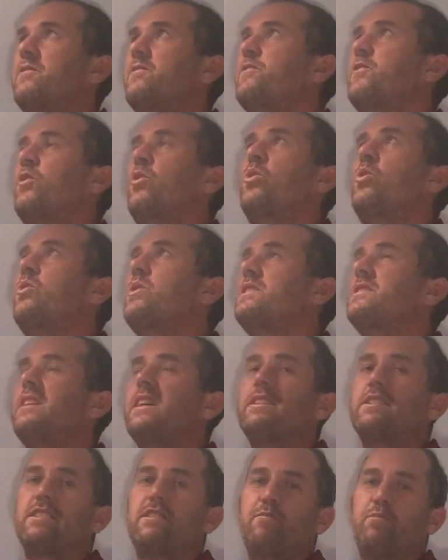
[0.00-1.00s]
For all
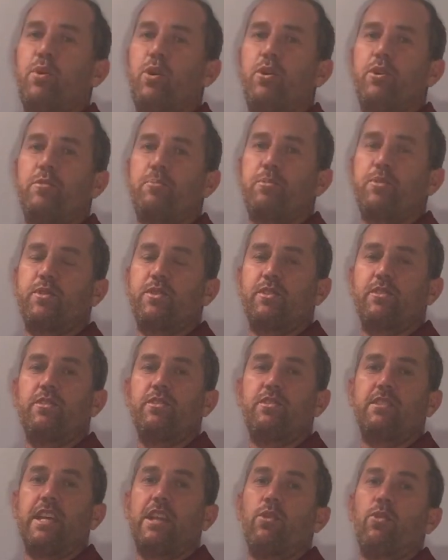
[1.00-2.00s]
intensive
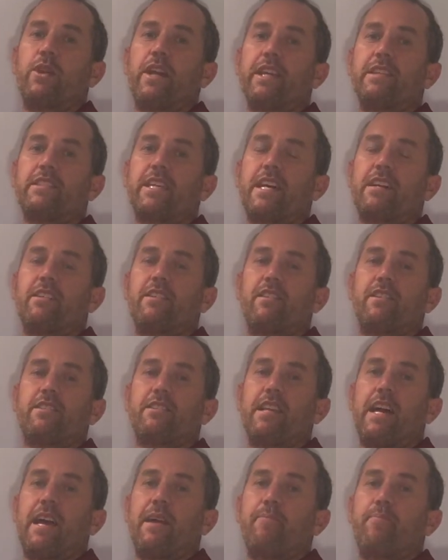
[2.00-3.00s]
purposes, they look exactly the
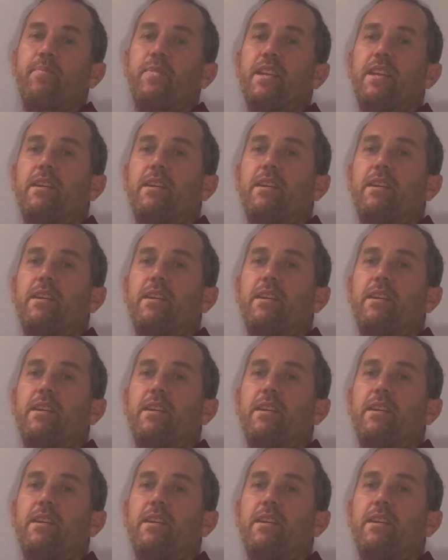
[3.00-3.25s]
same.